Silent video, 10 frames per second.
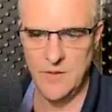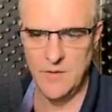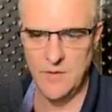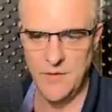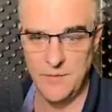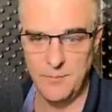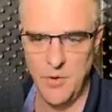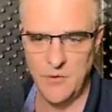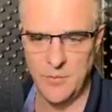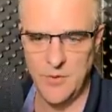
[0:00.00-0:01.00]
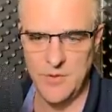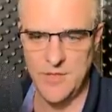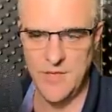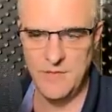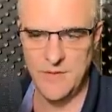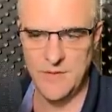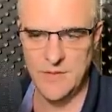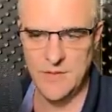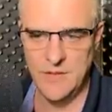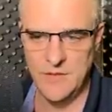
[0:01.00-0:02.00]
This password, David,
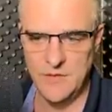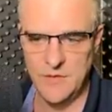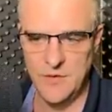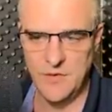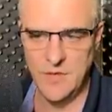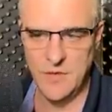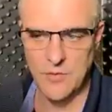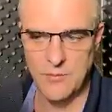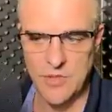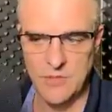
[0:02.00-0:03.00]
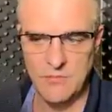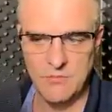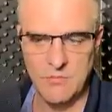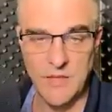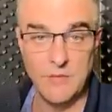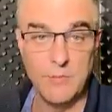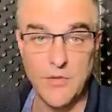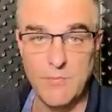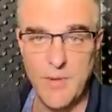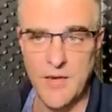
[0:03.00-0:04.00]
is using encryption. That's
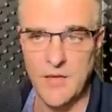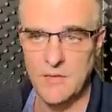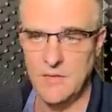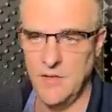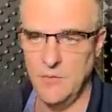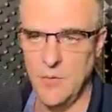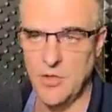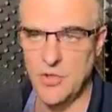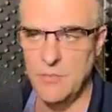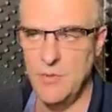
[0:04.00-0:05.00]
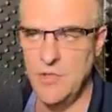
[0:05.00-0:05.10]
much better. That's what I should be